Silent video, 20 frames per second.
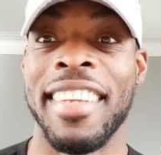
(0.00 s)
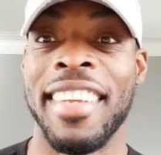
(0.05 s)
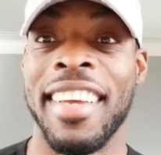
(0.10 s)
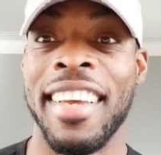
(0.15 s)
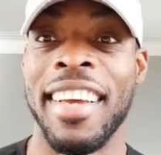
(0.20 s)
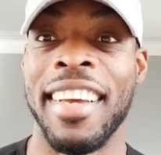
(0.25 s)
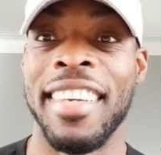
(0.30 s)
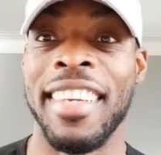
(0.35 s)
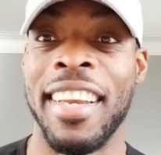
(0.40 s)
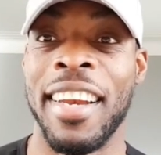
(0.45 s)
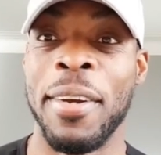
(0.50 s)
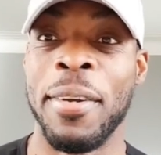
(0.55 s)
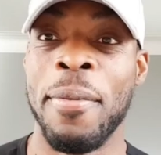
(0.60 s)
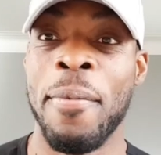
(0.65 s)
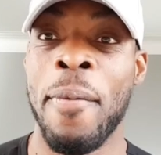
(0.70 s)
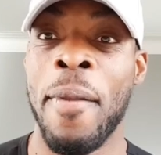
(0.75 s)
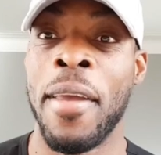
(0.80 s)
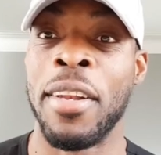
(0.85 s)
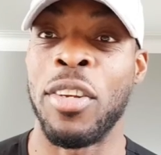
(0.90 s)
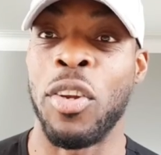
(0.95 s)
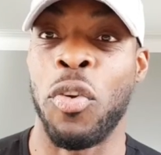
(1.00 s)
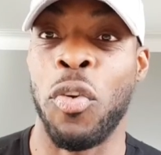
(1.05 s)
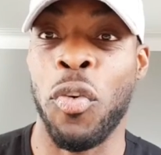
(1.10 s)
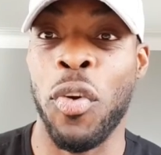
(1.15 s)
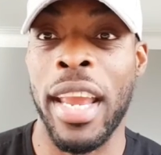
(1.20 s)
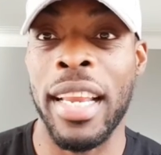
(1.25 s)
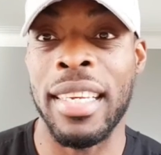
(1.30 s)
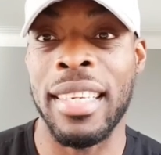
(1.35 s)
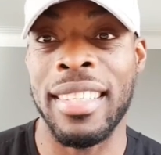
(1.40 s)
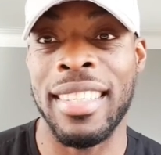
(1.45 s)
you know, to
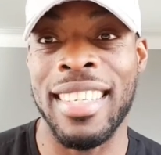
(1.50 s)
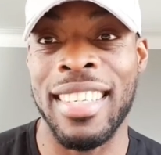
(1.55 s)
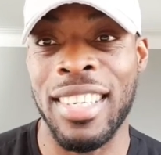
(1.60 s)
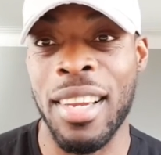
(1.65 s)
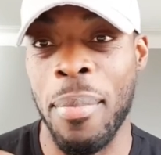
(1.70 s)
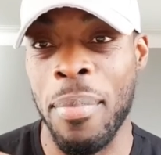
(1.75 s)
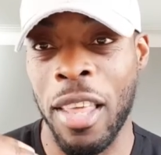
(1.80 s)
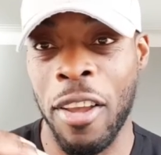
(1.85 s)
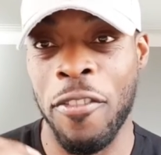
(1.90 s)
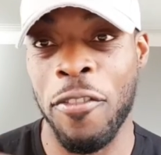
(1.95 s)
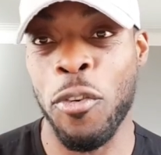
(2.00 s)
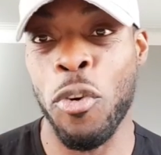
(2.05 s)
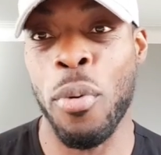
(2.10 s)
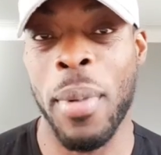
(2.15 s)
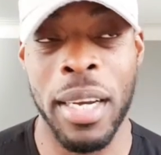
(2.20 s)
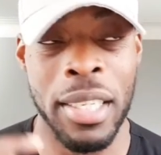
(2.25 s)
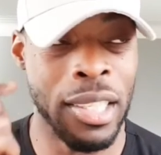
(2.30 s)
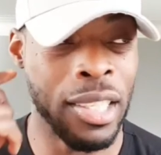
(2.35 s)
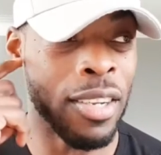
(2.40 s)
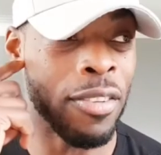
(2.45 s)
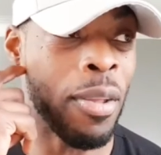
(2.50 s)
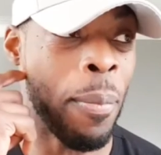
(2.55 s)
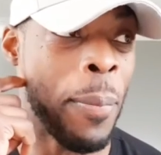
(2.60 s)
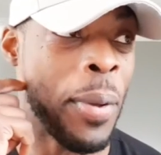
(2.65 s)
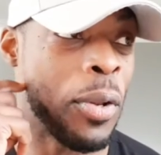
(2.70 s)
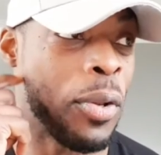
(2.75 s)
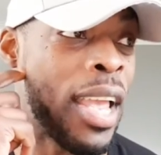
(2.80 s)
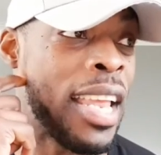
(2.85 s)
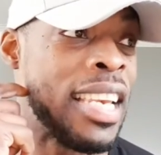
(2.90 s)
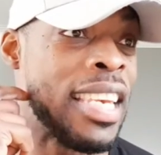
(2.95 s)
create something for myself, to
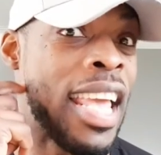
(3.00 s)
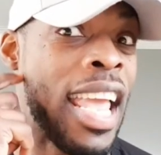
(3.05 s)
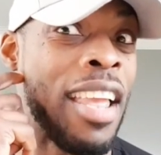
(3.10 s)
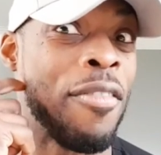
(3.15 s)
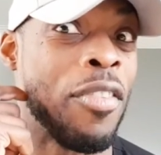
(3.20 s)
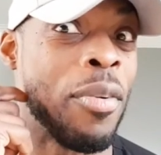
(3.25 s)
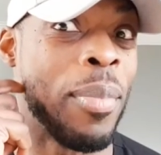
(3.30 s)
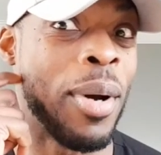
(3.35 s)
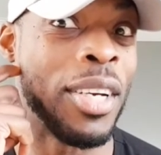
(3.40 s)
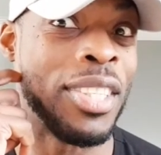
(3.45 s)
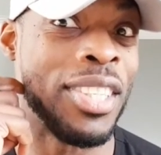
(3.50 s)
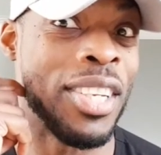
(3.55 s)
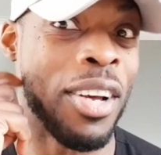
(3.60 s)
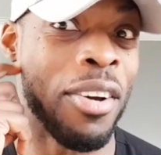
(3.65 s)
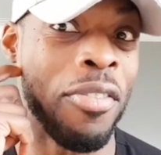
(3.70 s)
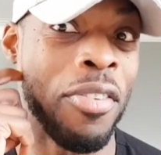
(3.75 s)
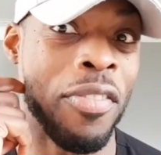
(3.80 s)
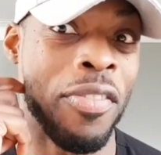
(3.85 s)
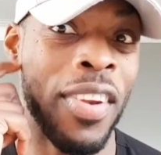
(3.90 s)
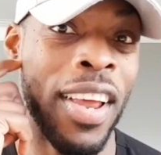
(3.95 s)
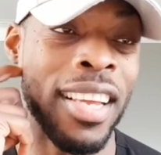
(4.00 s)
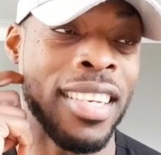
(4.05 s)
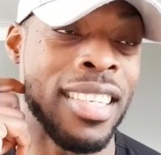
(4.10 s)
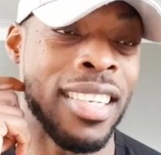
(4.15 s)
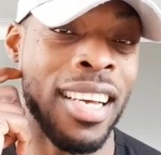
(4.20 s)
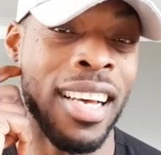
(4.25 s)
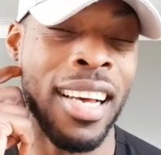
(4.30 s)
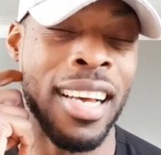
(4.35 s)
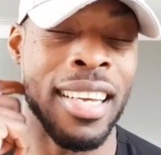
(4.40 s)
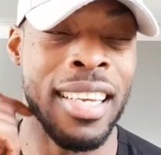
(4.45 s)
build a name for myself, if that's
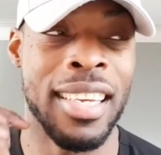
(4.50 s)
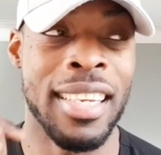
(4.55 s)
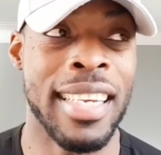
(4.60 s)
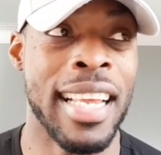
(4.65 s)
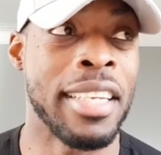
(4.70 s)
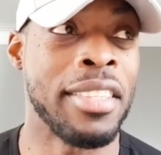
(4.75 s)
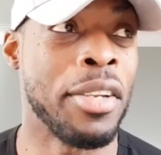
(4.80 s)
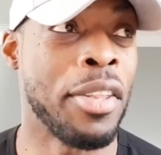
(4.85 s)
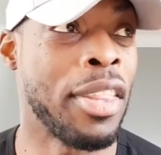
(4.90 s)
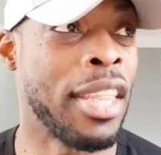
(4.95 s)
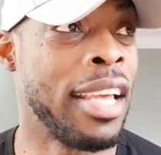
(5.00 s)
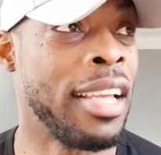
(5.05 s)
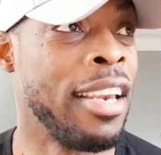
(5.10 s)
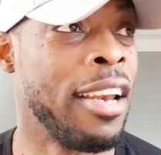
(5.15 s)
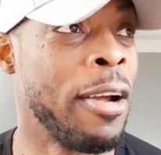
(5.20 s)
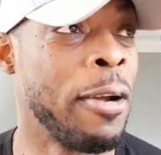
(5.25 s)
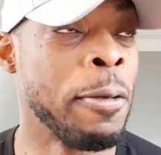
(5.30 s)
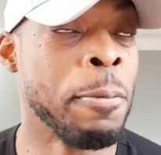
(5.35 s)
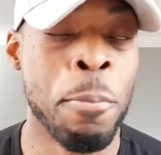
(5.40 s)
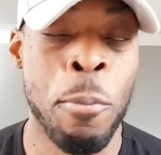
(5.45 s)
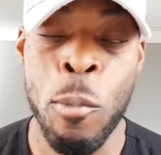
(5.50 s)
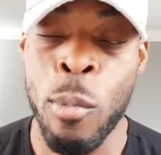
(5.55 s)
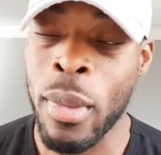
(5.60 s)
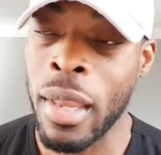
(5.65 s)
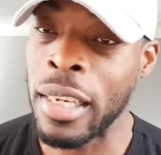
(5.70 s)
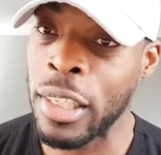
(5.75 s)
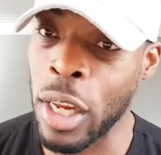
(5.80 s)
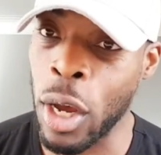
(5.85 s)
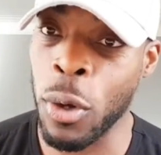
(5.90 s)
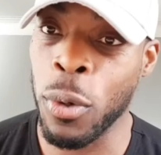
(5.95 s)
the thing, you know.
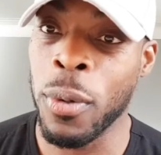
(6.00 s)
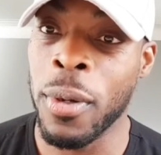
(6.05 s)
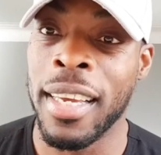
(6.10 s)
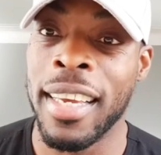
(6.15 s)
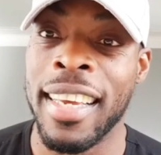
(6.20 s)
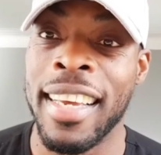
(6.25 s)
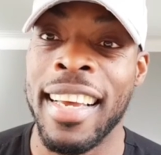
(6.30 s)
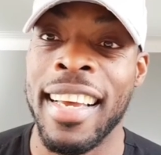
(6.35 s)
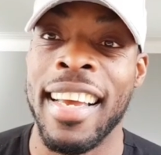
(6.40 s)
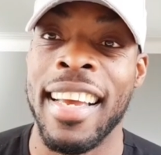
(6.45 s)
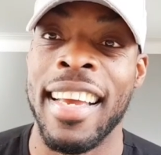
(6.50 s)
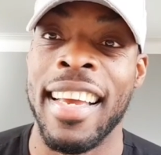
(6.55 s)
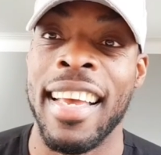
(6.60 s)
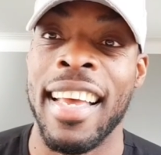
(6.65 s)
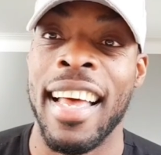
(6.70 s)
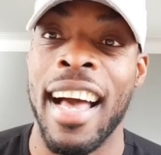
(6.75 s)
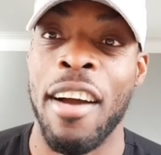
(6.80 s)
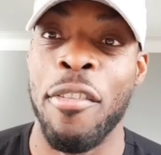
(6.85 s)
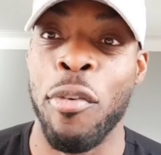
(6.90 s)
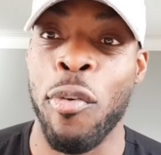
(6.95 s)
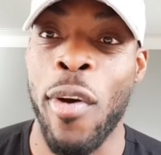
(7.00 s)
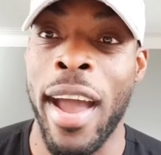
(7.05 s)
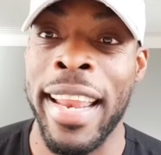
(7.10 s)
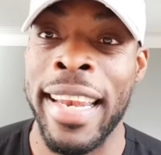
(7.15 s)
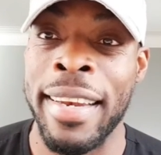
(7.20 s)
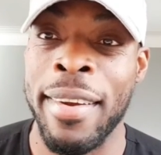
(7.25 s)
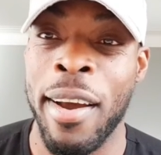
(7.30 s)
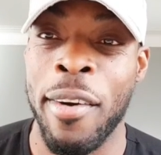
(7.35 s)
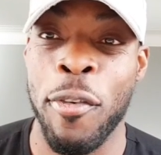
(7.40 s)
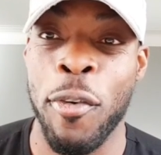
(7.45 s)
So I've
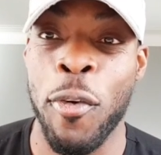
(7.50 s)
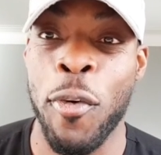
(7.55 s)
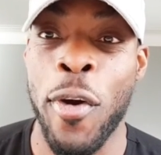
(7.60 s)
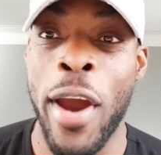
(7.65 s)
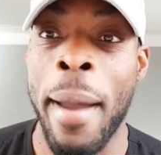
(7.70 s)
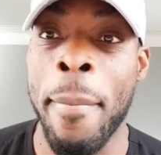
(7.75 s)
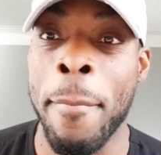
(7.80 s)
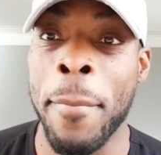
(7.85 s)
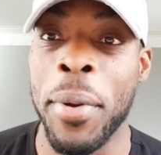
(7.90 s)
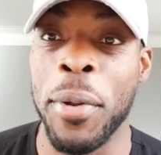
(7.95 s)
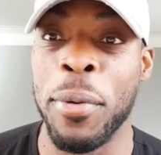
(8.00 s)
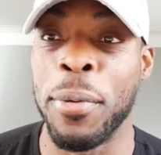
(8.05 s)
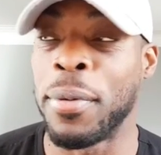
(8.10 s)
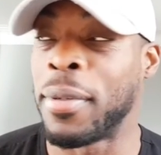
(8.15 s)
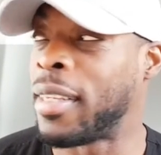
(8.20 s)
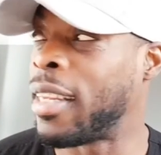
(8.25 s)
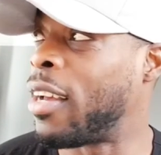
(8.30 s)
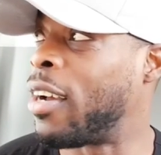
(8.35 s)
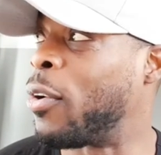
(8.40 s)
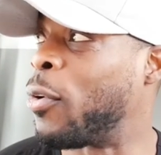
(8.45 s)
rambled